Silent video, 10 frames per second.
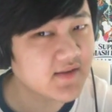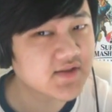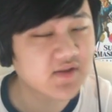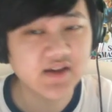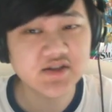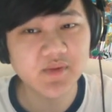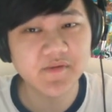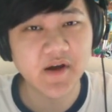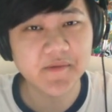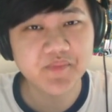so that should be
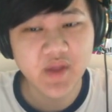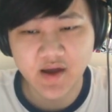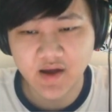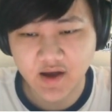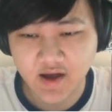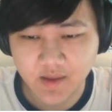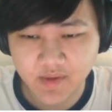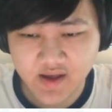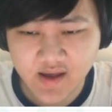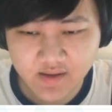fun. Uh,
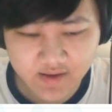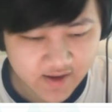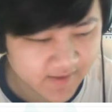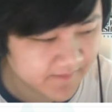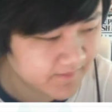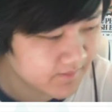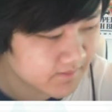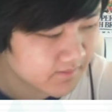but yeah, um,